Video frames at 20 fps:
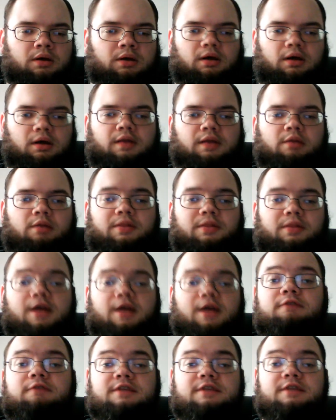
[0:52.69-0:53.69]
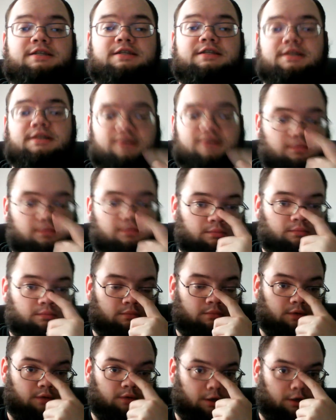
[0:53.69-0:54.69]
And that'll be the end of this season
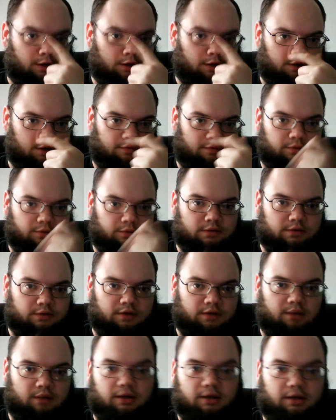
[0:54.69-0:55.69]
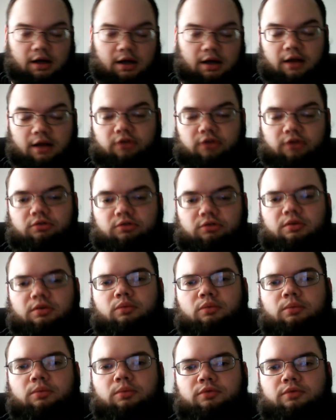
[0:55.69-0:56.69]
of the Quest for Gaming at College. And
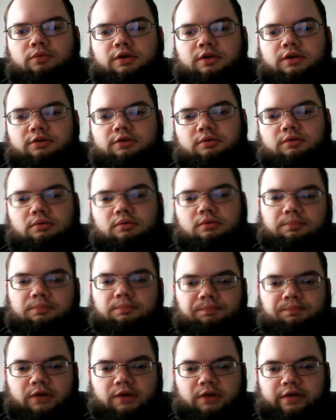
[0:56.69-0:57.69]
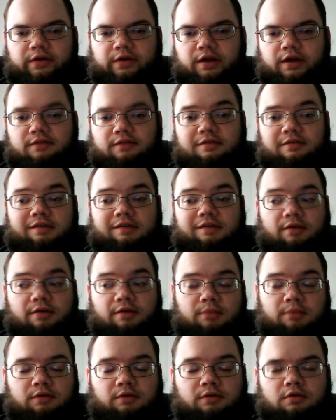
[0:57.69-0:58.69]
then we'll move into the next season, next
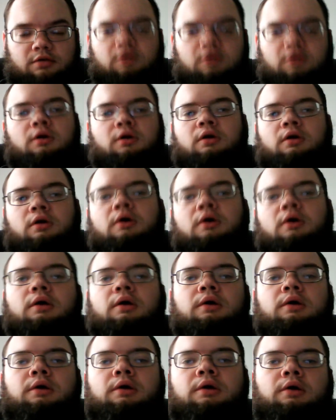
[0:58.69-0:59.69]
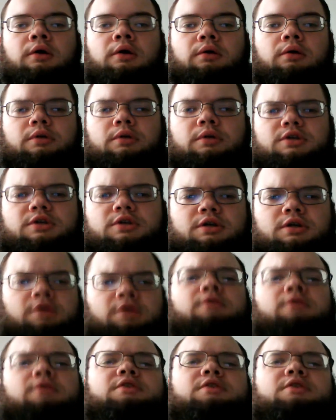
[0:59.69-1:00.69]
semester. Which
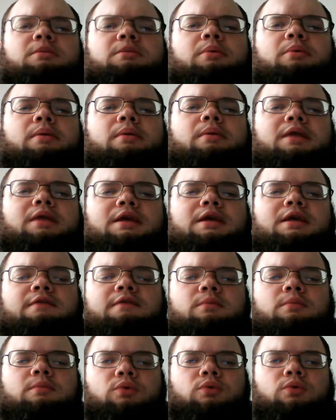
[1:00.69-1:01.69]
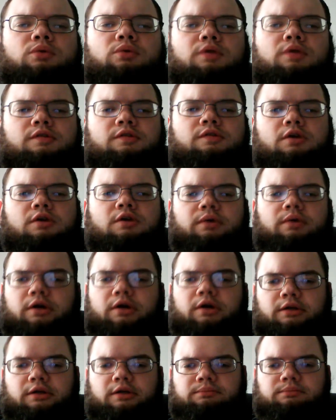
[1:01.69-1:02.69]
there's going to be probably even more things going
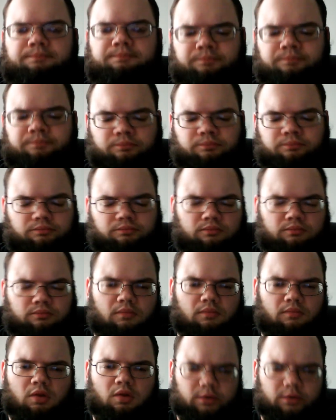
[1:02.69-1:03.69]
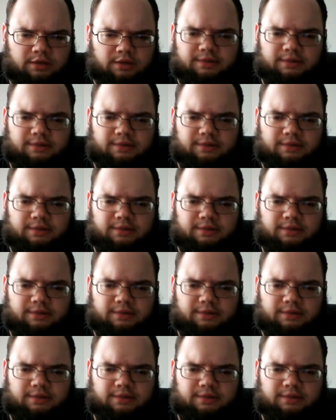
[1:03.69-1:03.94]
on, which I'm